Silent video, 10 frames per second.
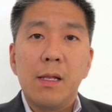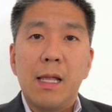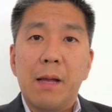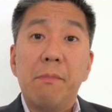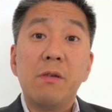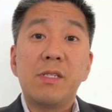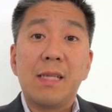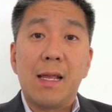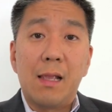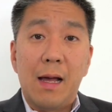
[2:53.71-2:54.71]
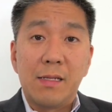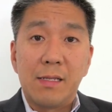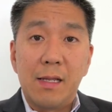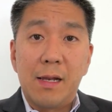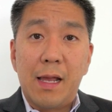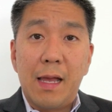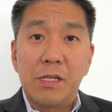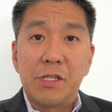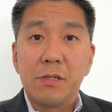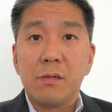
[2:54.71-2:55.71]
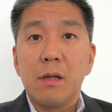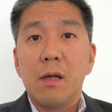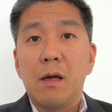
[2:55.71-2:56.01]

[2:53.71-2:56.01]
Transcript: Like most deadlines in litigation,